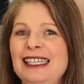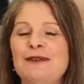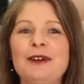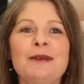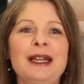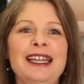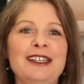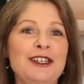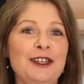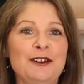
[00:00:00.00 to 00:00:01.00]
give it away
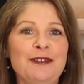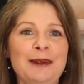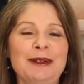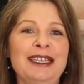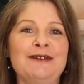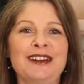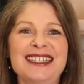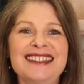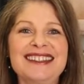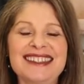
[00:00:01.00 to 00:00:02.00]
to your family and
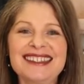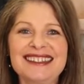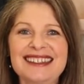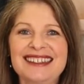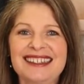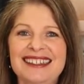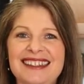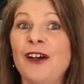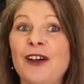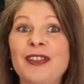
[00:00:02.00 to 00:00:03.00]
friends.
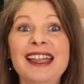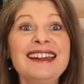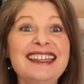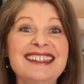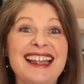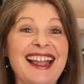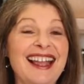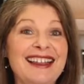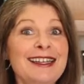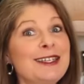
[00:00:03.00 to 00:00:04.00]
All they need to
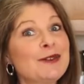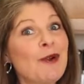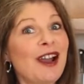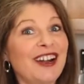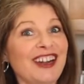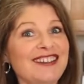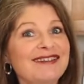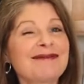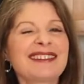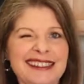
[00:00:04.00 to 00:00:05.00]
add is water.
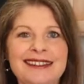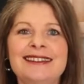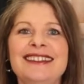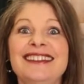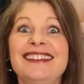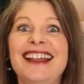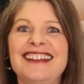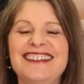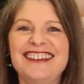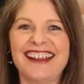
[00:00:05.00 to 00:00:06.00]

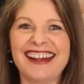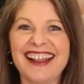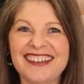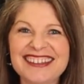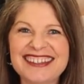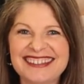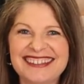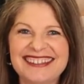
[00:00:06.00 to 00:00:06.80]
Let's check it out.